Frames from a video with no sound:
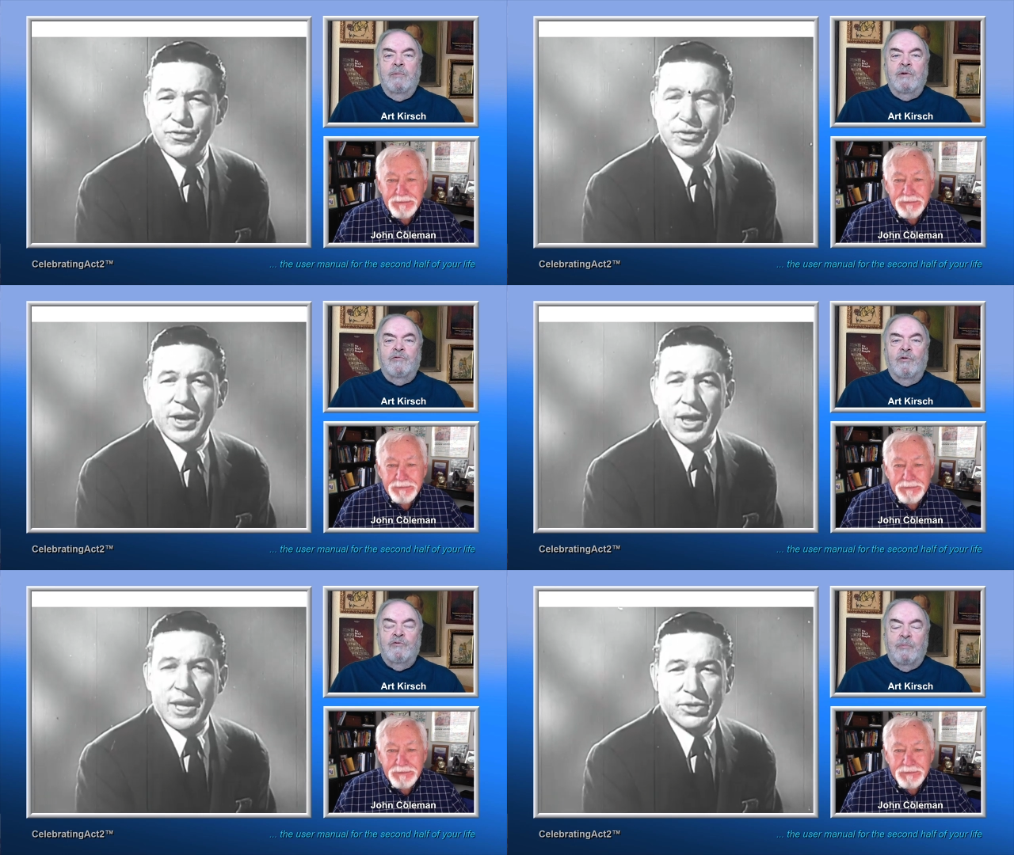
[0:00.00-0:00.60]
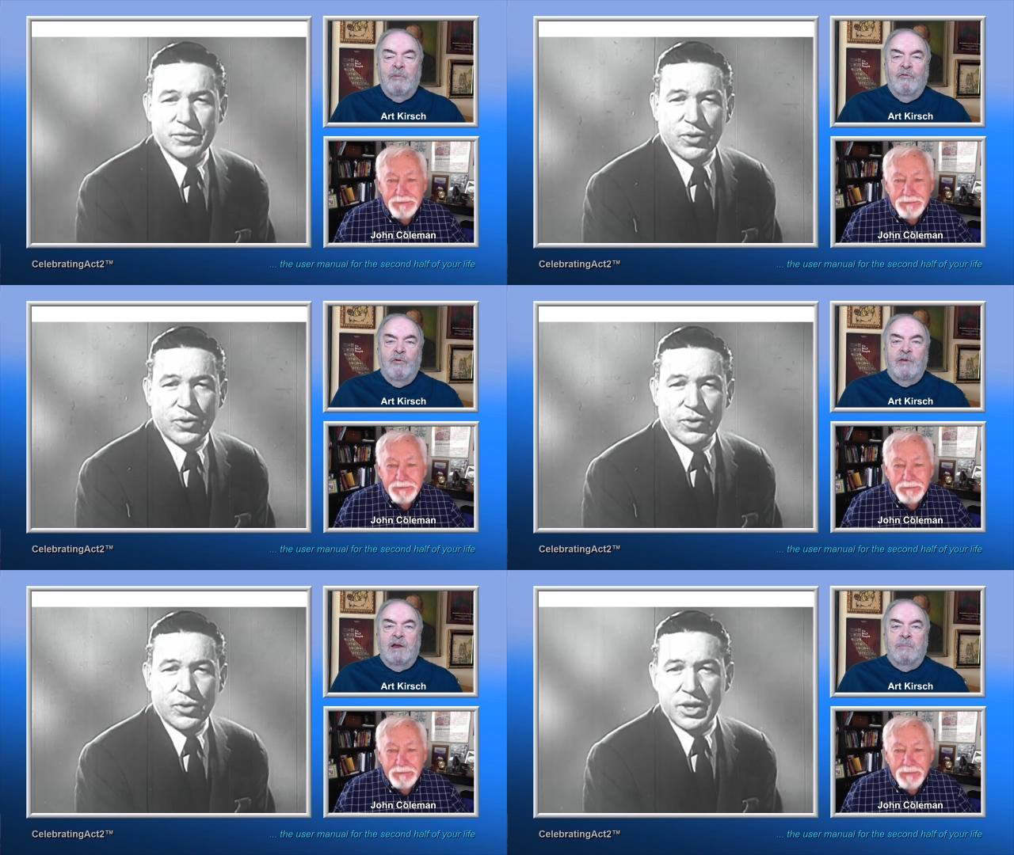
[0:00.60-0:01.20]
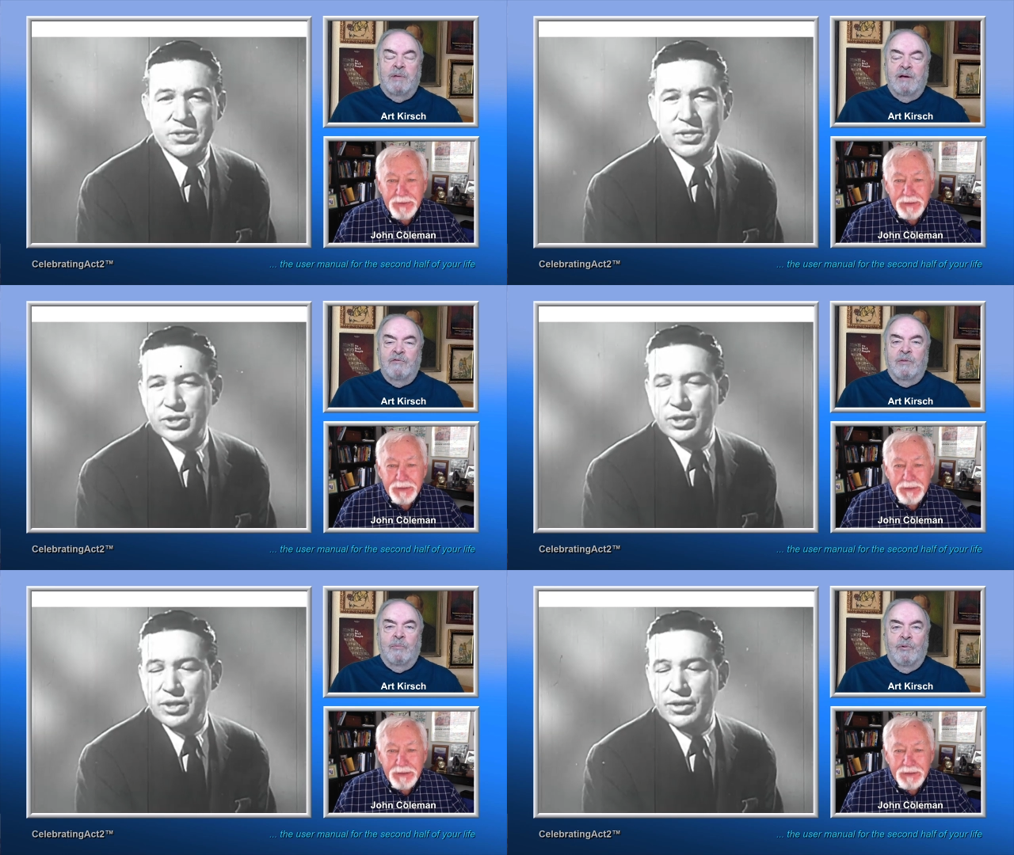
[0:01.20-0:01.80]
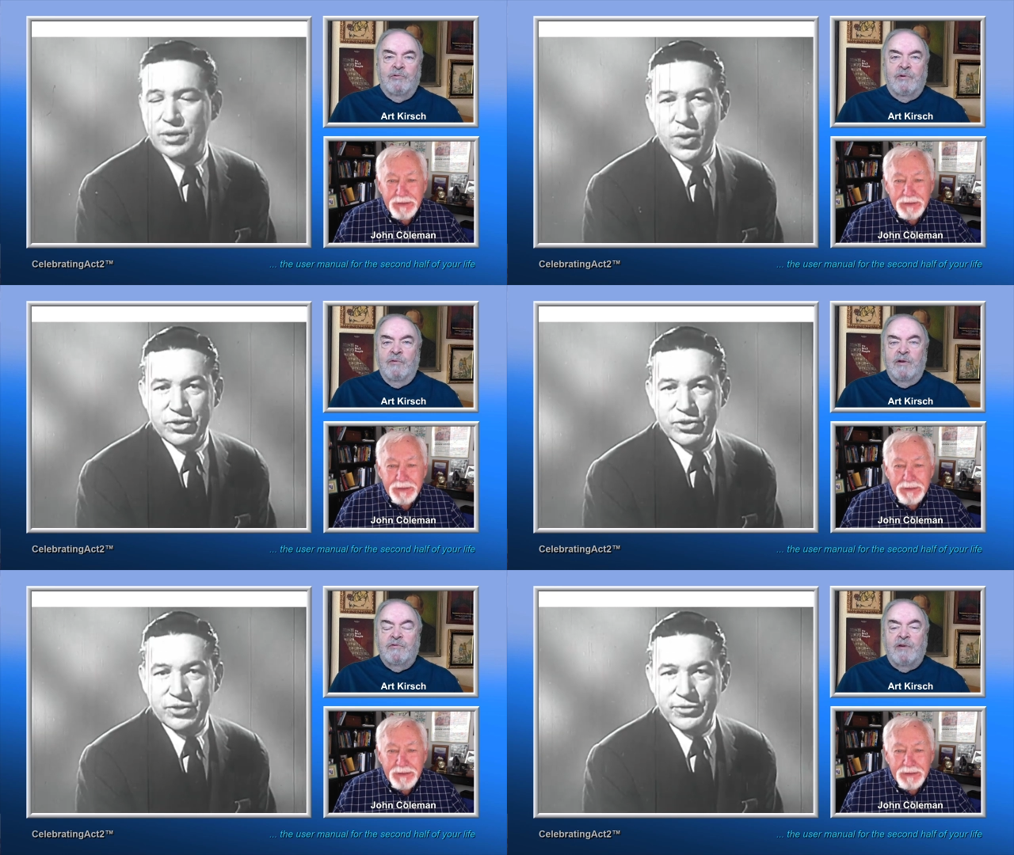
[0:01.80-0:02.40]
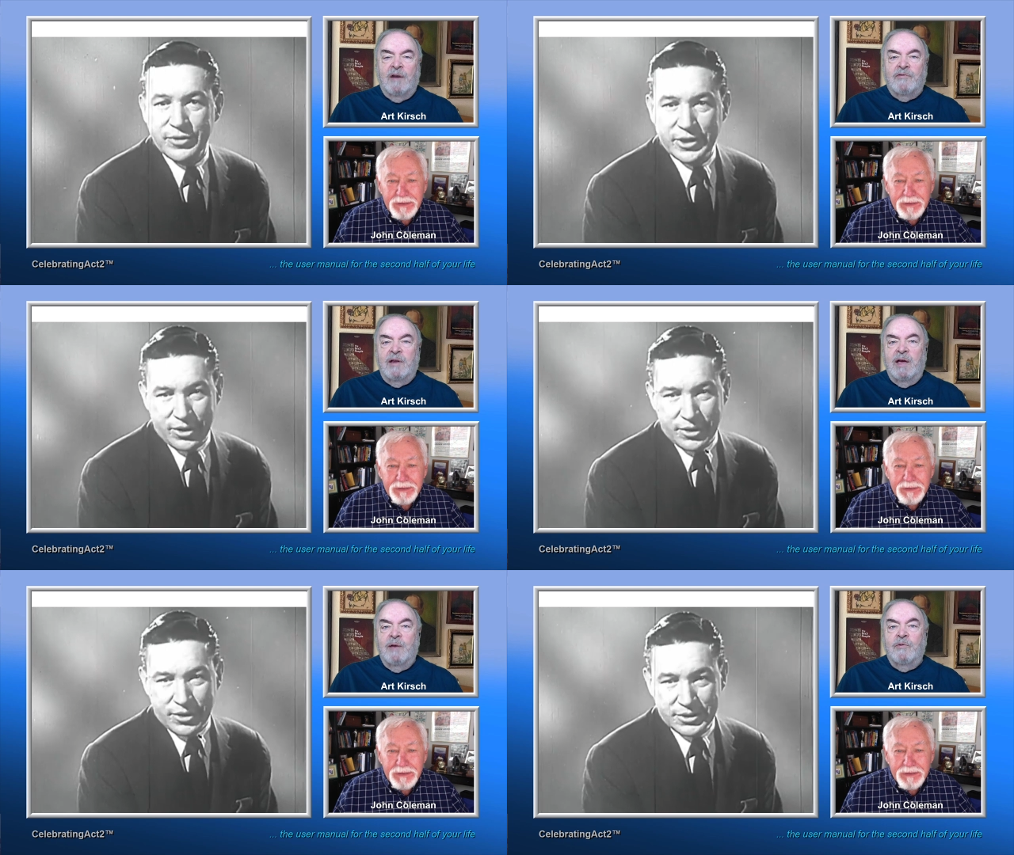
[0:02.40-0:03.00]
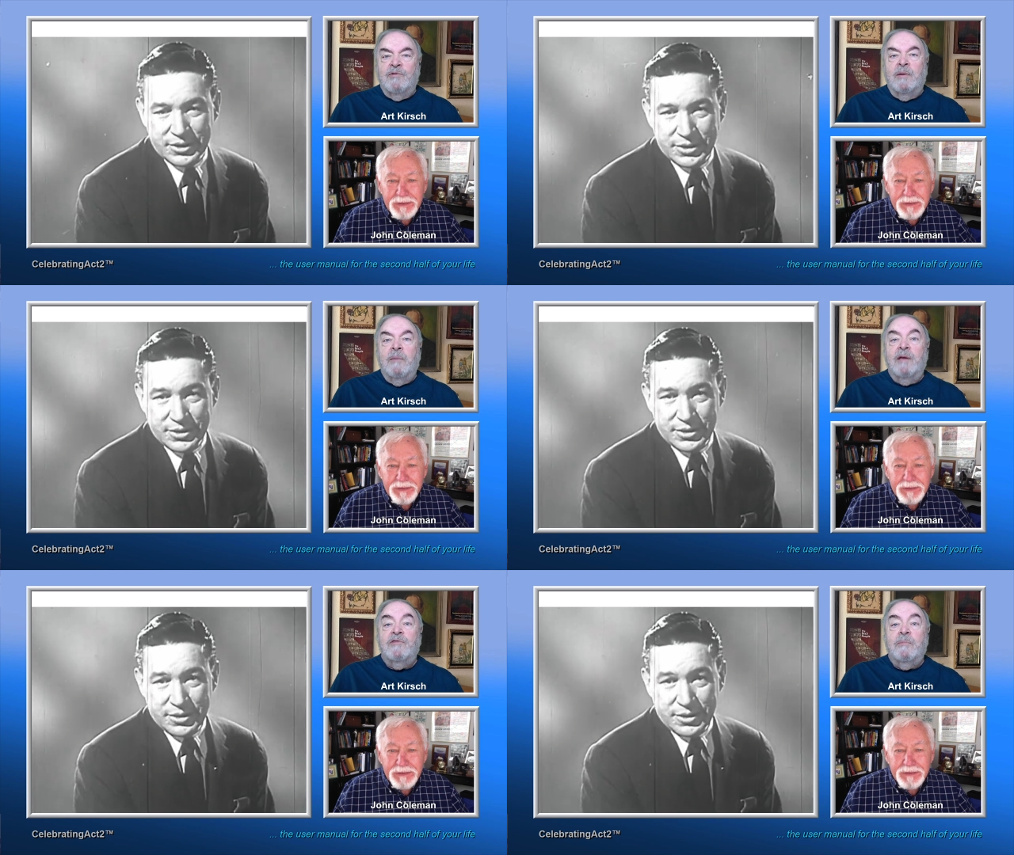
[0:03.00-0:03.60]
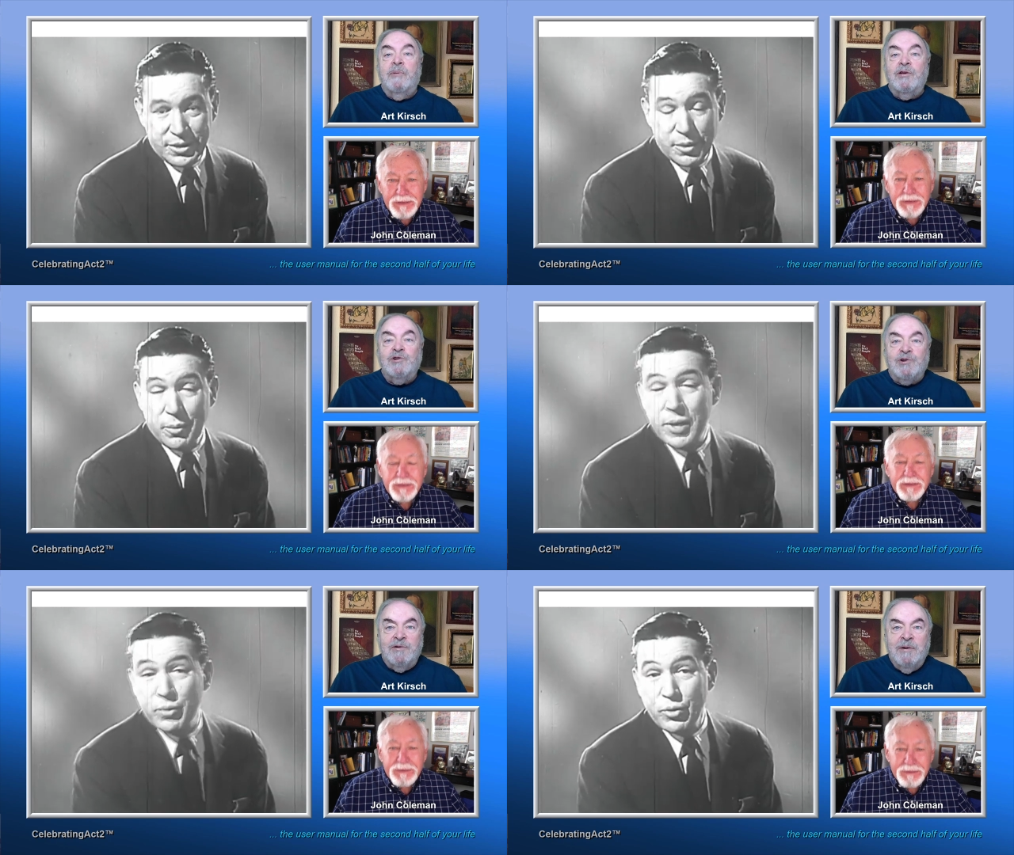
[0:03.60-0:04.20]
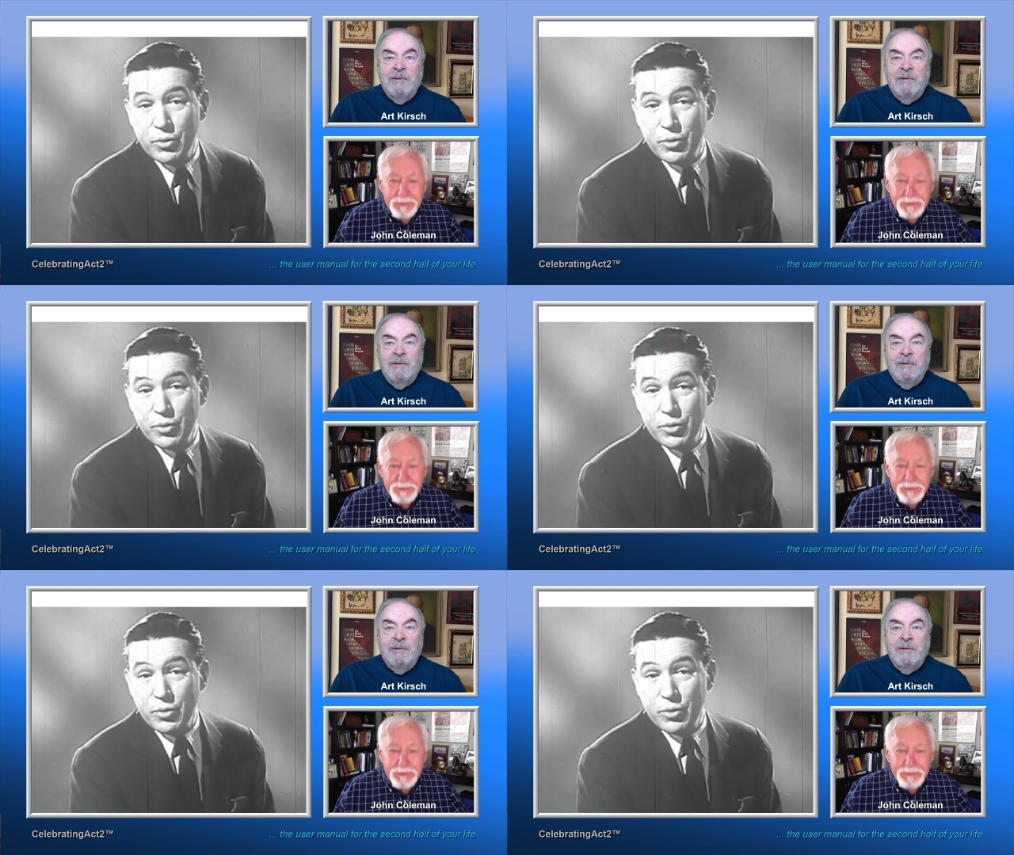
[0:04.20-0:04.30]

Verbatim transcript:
Speaker 1: was also before that he played for the Boston Red Sox and he was an amazing pitcher.